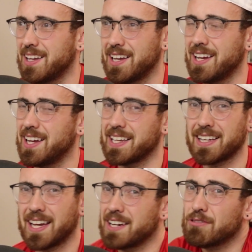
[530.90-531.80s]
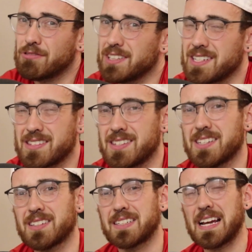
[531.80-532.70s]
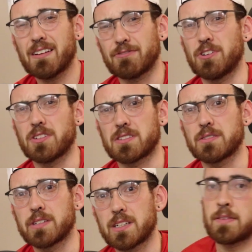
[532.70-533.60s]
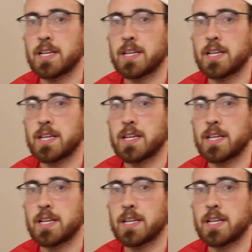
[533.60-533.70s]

I don't really see a downfall to it.